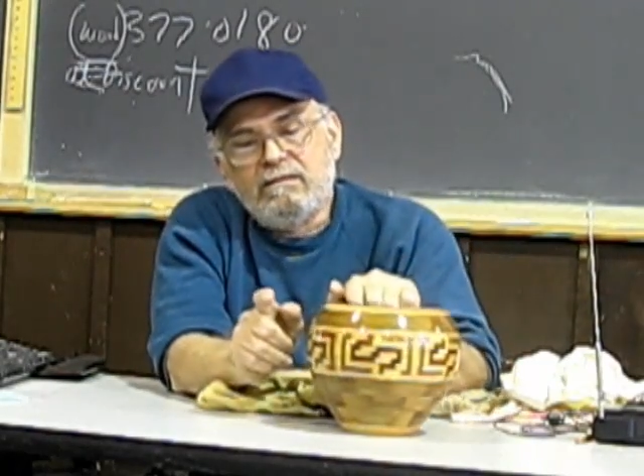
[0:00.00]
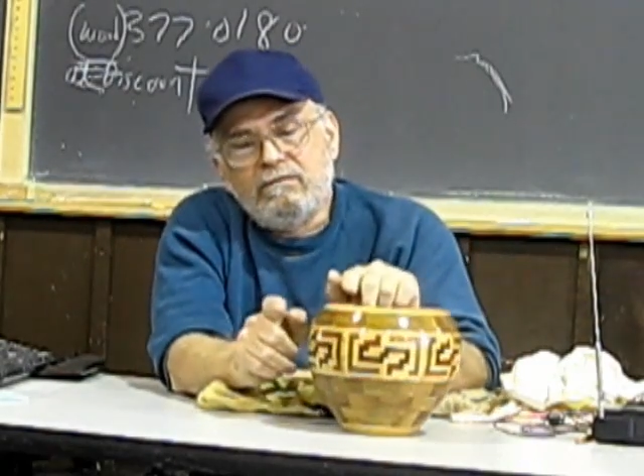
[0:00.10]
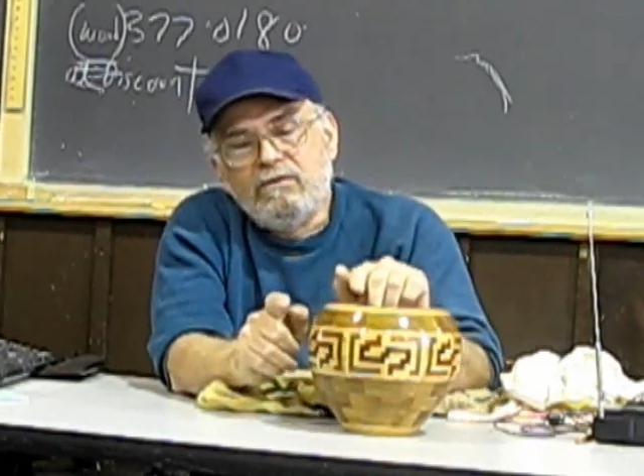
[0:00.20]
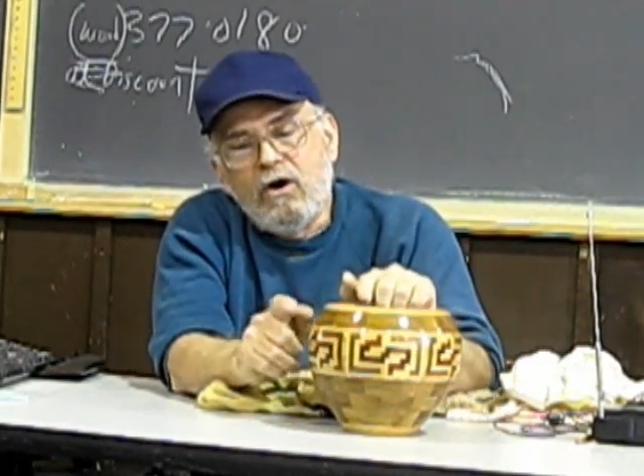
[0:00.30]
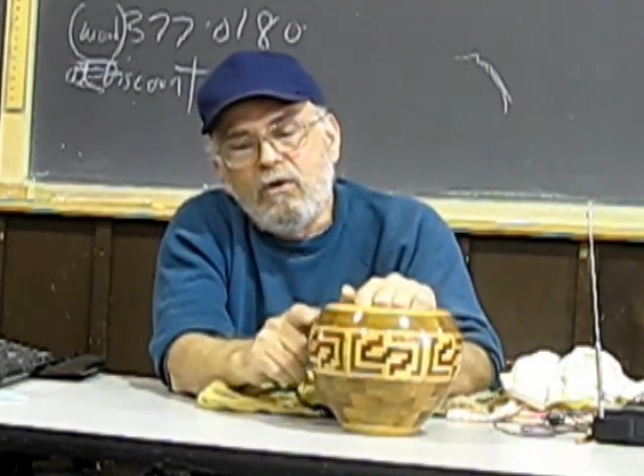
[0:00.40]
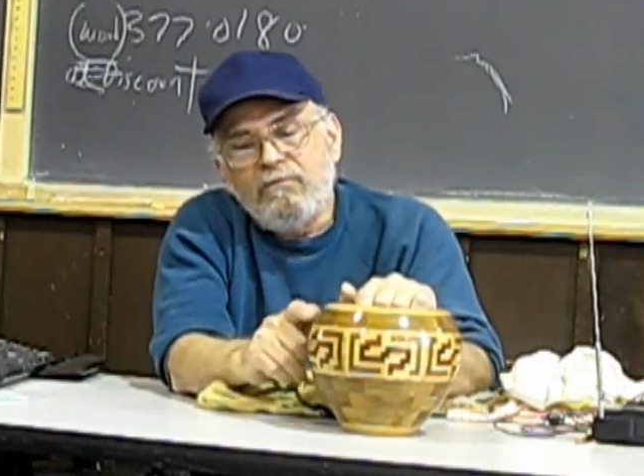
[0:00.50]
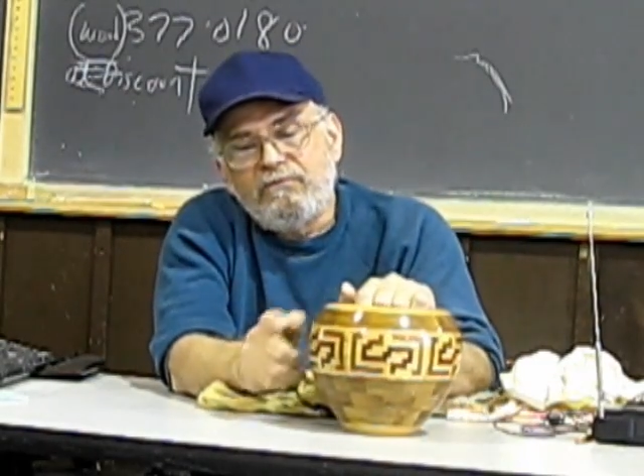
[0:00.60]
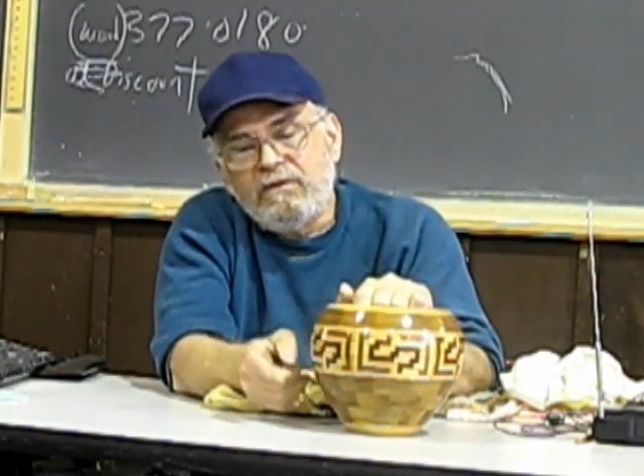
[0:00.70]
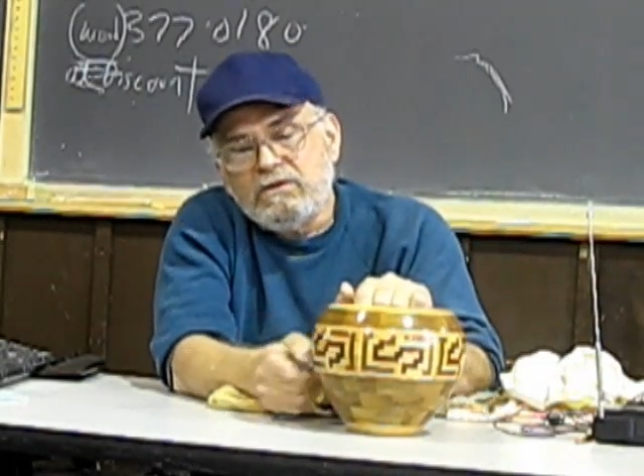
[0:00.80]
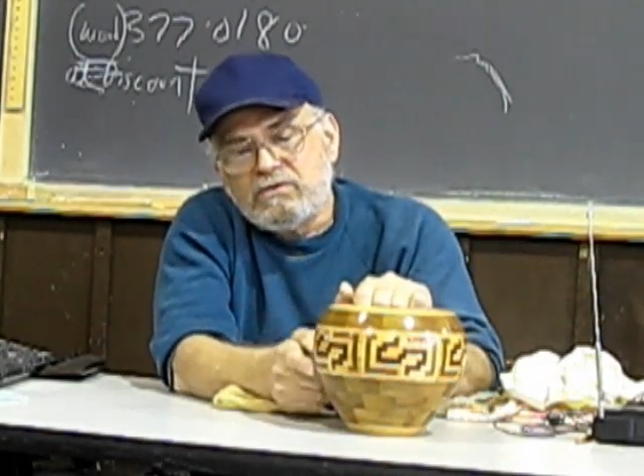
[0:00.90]
no
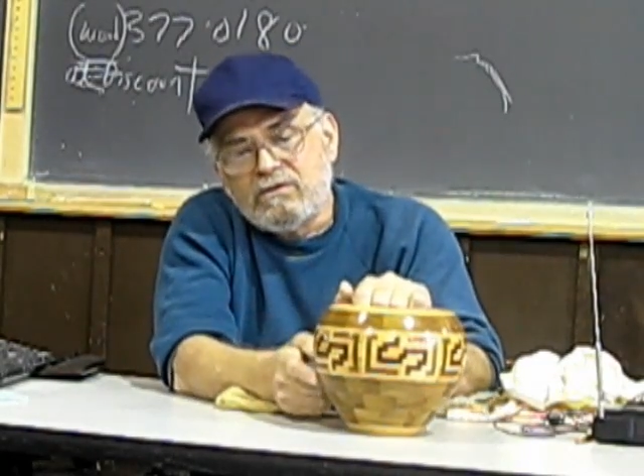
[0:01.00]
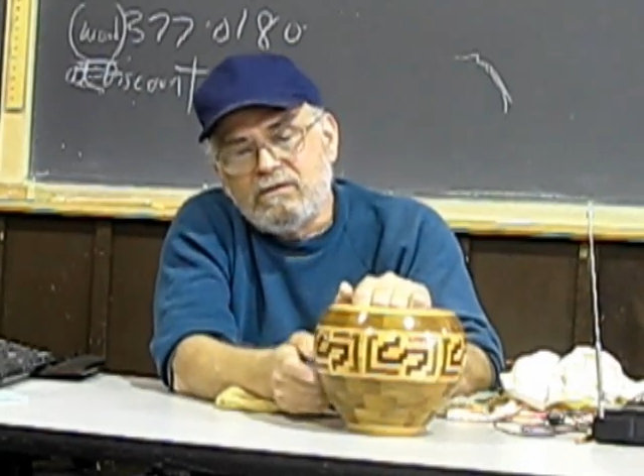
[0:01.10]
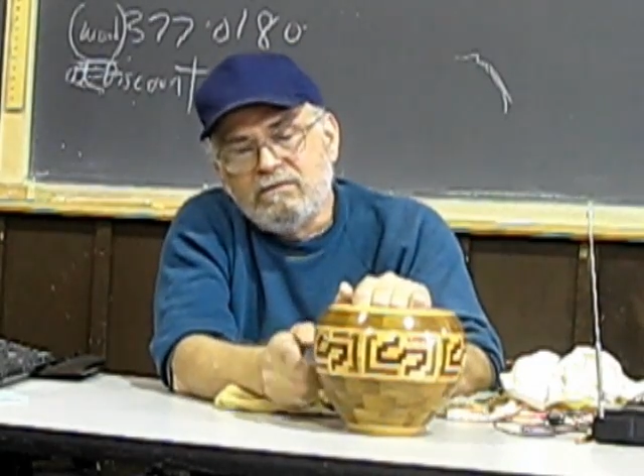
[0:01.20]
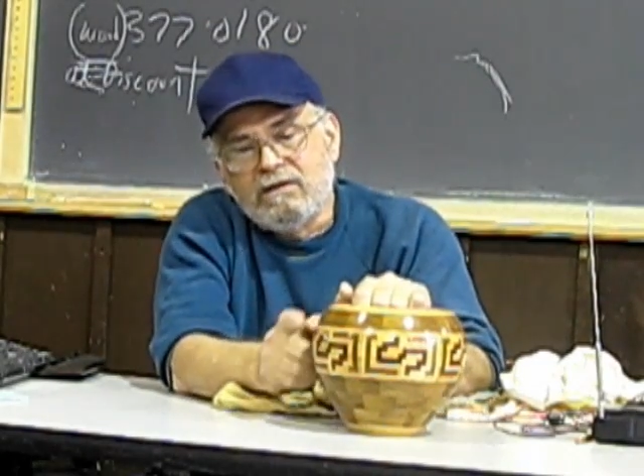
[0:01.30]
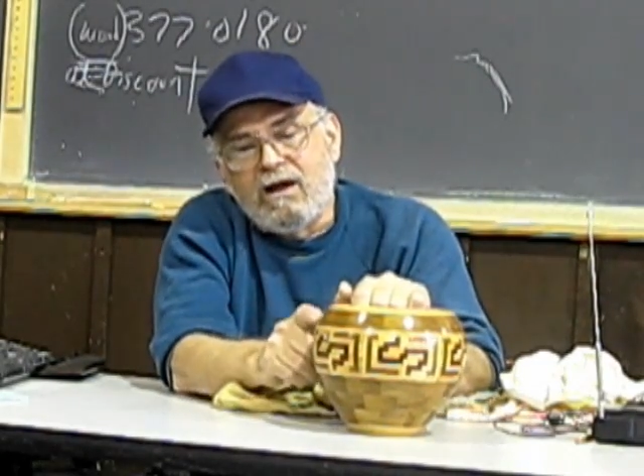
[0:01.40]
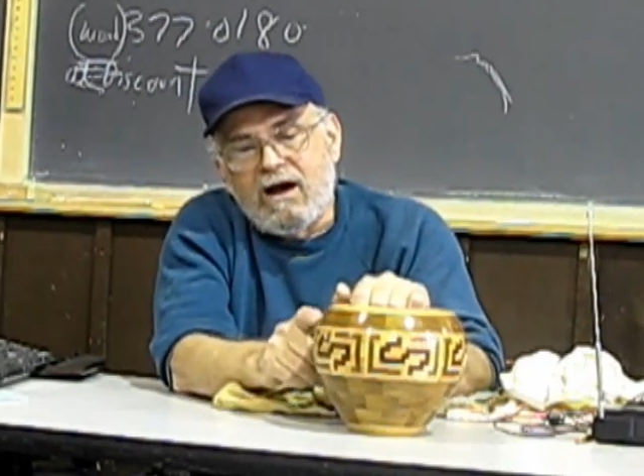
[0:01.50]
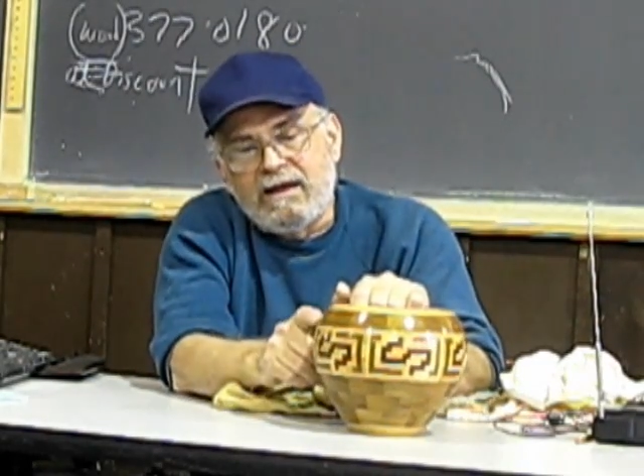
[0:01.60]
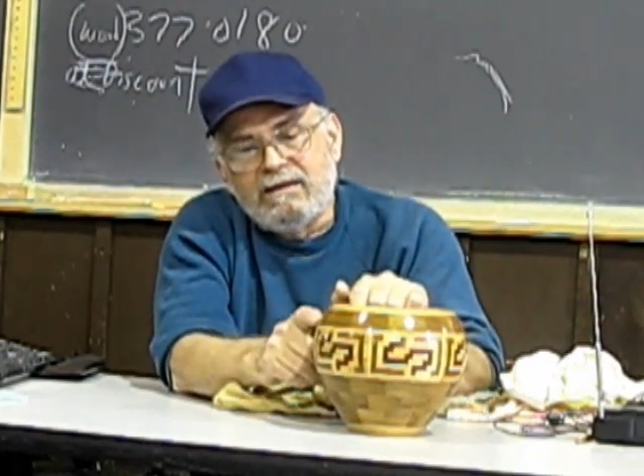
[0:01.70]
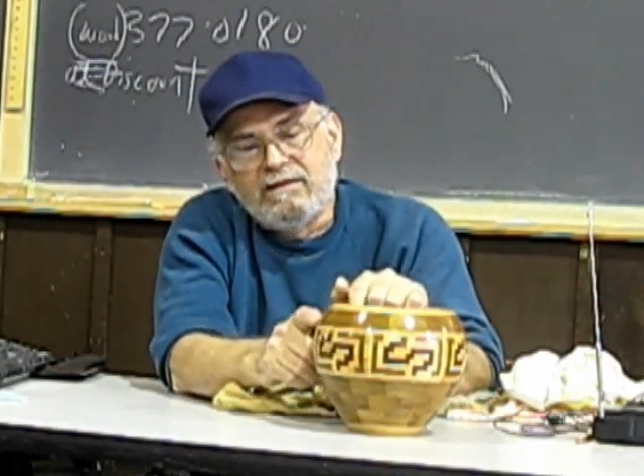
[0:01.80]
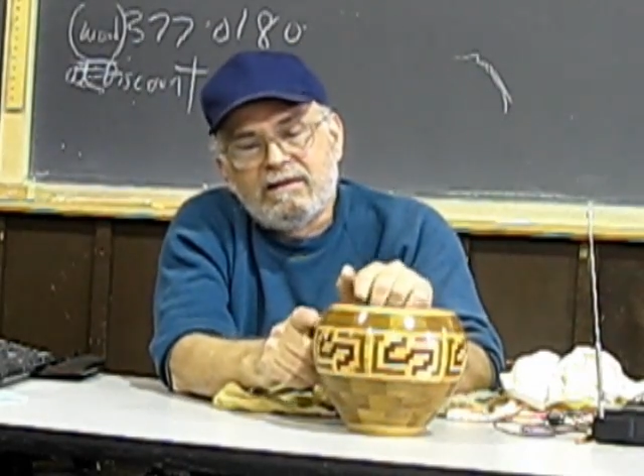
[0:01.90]
feature line,